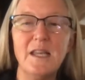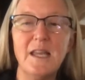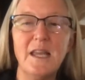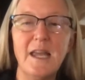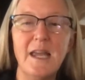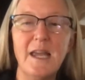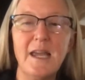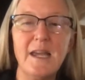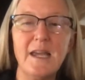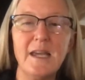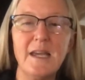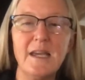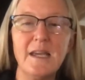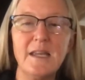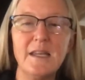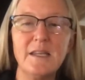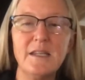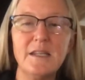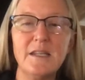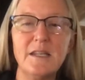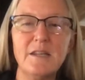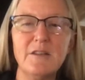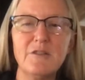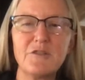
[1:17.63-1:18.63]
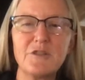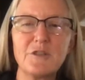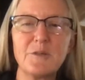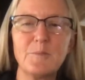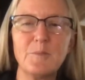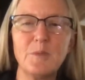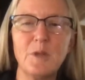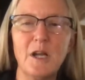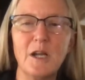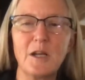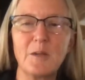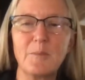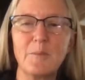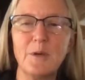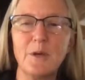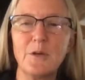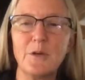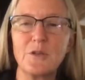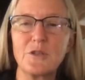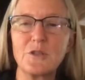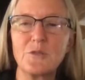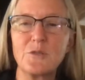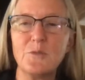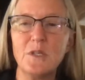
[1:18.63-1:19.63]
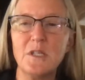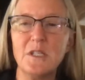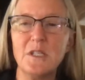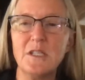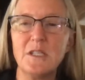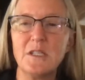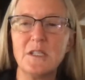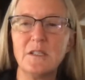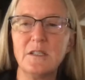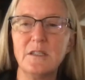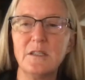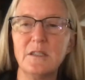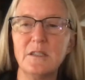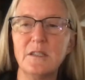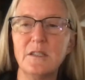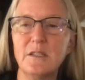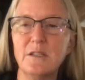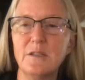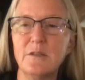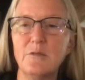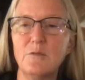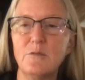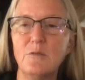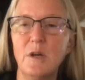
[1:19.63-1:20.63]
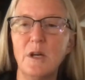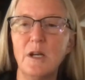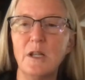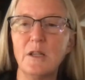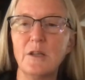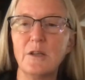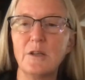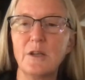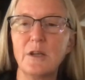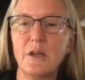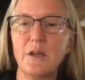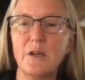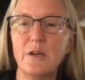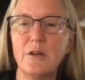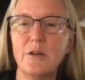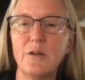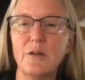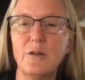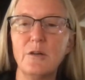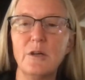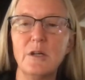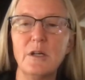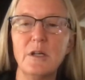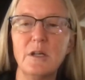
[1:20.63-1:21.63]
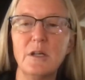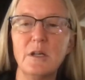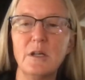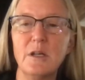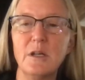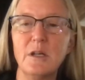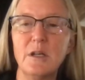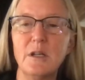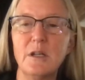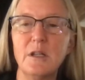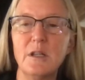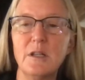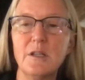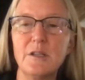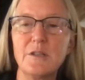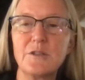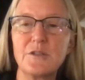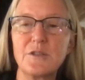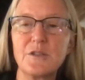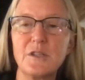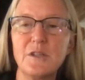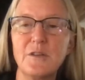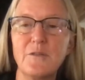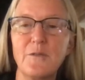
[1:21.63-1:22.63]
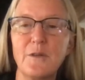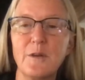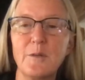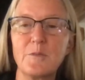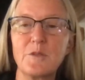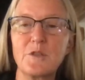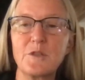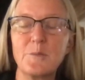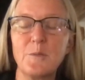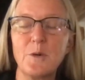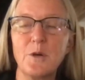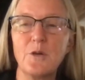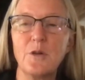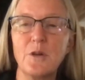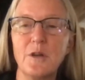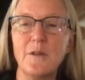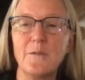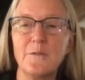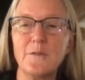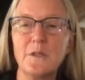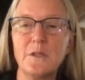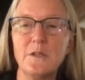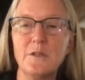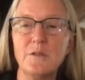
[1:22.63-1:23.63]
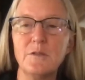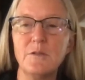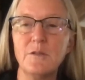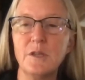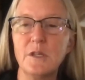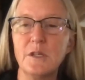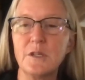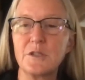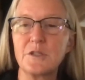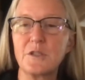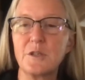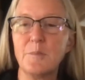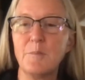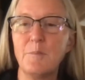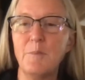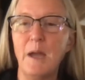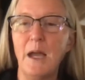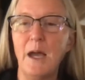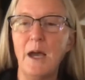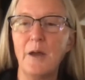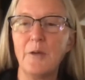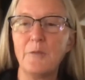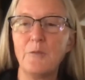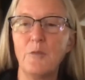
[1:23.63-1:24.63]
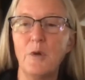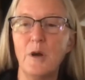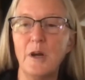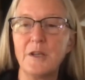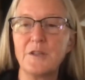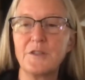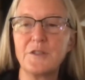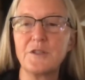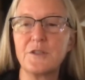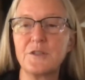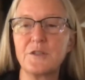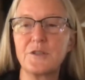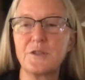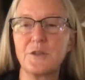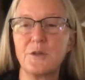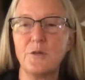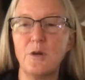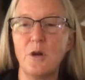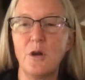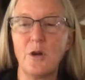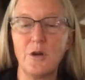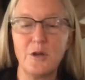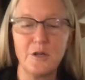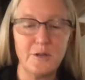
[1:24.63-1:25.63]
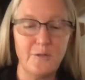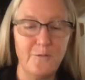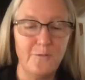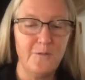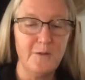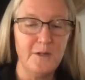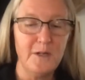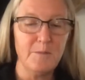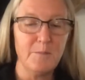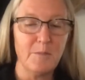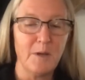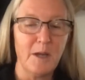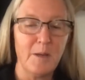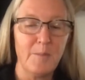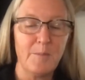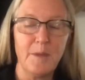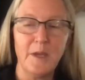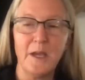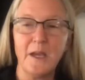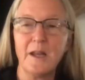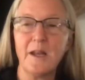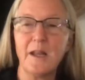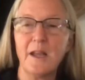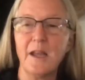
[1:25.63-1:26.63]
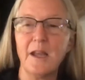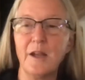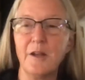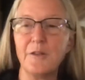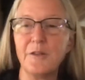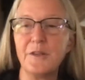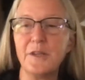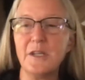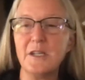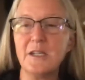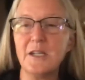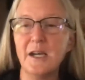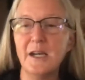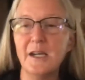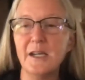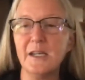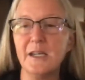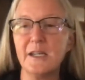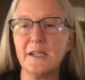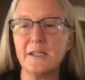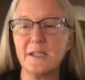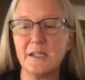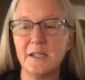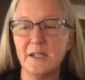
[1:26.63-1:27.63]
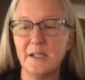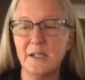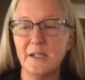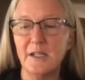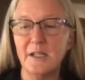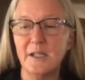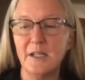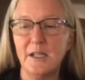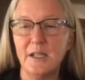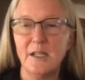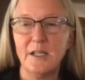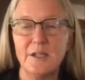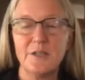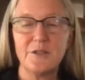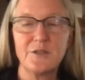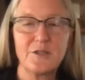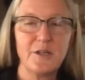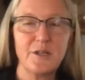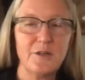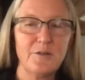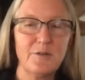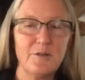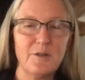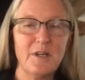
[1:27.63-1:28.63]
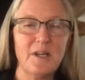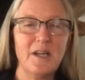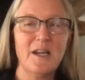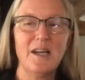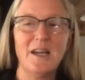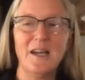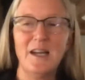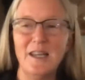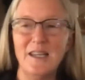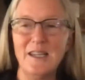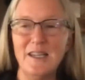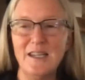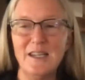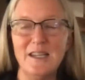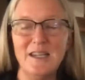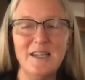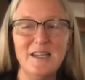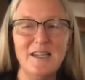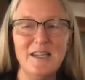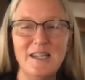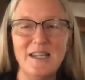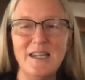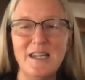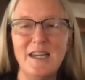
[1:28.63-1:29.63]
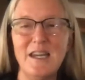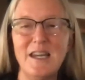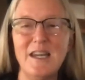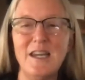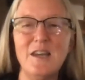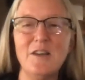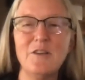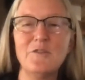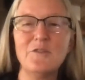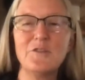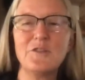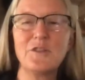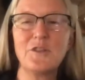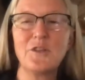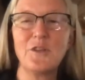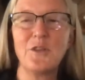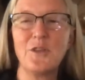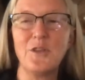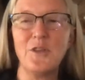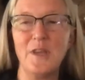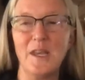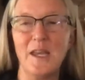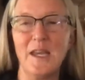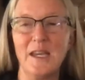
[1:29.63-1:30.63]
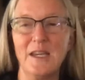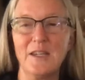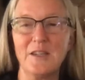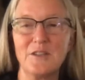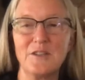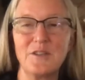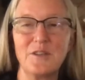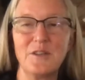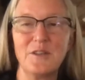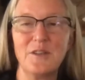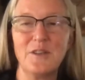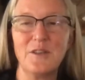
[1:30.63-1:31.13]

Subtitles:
And here's a blog post we did a little while ago. Let's see if I'm smart enough to do this, about why is it so hard to feed my pet a healthy diet. So here's the thing